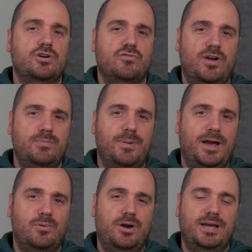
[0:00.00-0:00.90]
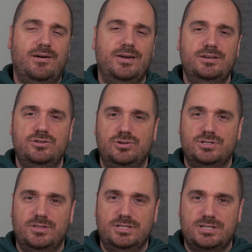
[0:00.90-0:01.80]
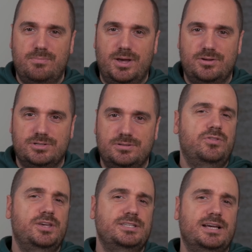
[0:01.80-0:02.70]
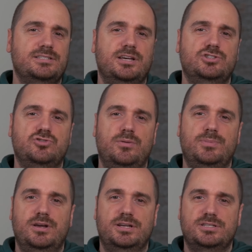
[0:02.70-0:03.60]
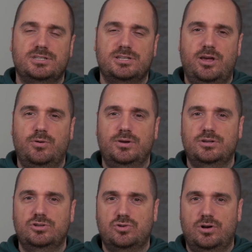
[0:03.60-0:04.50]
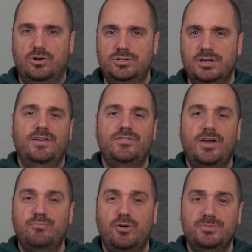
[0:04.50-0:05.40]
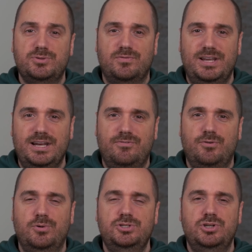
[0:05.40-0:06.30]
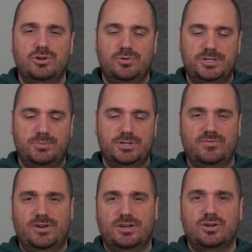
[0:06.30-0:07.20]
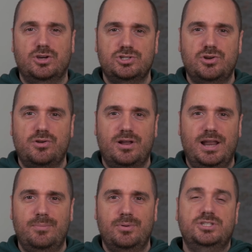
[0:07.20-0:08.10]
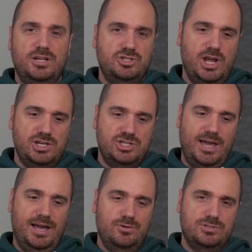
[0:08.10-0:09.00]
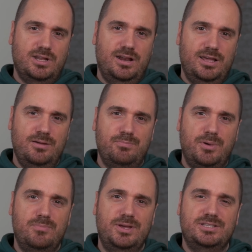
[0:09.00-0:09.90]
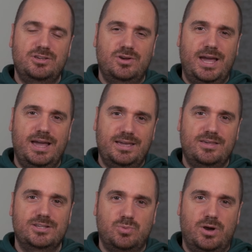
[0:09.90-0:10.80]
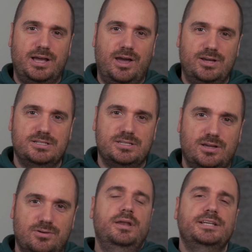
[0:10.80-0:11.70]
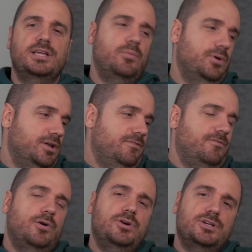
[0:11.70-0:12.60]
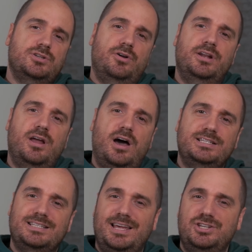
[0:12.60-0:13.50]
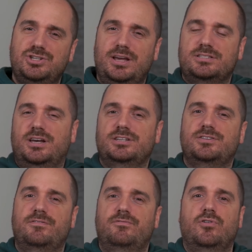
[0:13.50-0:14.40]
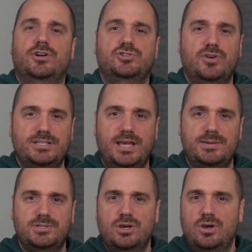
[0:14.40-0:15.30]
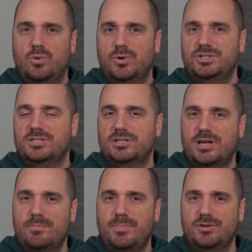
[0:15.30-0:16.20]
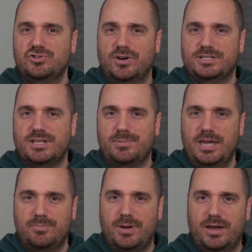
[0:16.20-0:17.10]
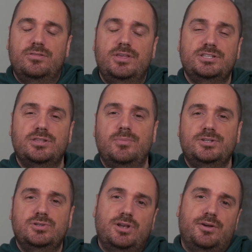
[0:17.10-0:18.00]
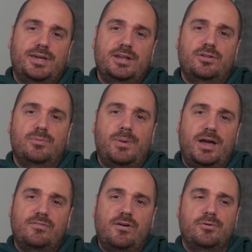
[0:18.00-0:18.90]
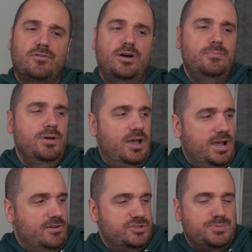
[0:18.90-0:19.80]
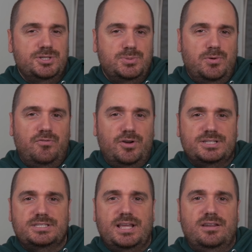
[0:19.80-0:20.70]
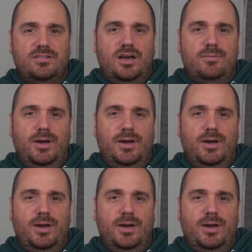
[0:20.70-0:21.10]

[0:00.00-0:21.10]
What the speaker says: a great back workout in using these dumbbells. With this exercise, try and be nice and slow and controlled. And if you have problems with leaning forwards, you can always put something like a cushion on your lap, which does change the angle slightly, but it means that you can get this workout in still. Next up, we're going to focus on an isolation exercise for our triceps, which is the dumbbell tricep kickback. These are the muscles located on the back of our upper arm and responsible for extending the arm